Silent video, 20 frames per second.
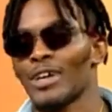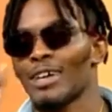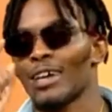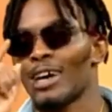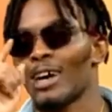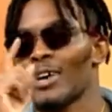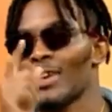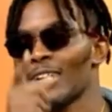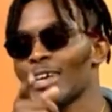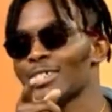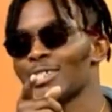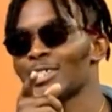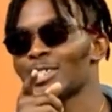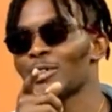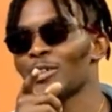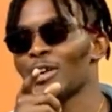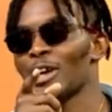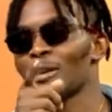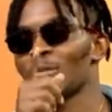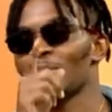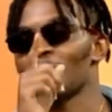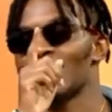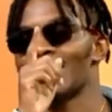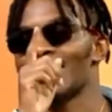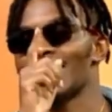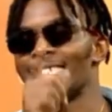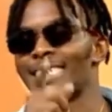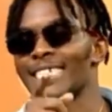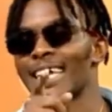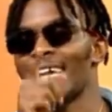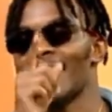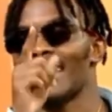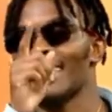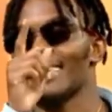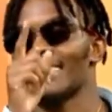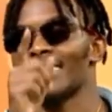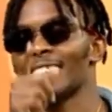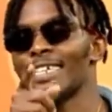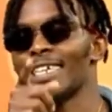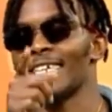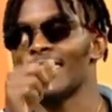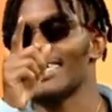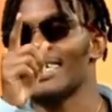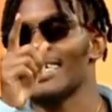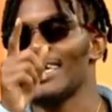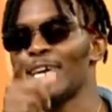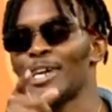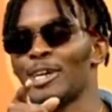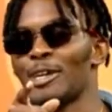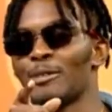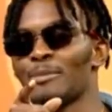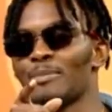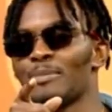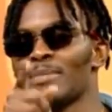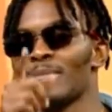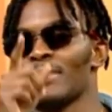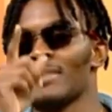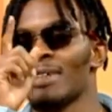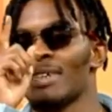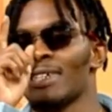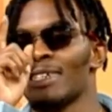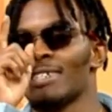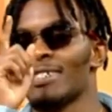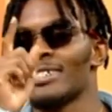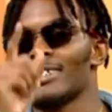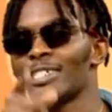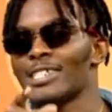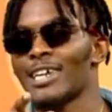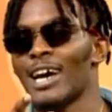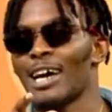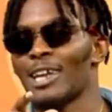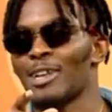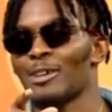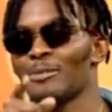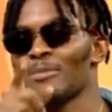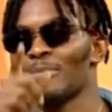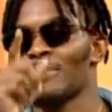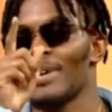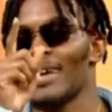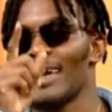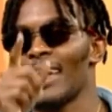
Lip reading: On Instagram, JTM Salim,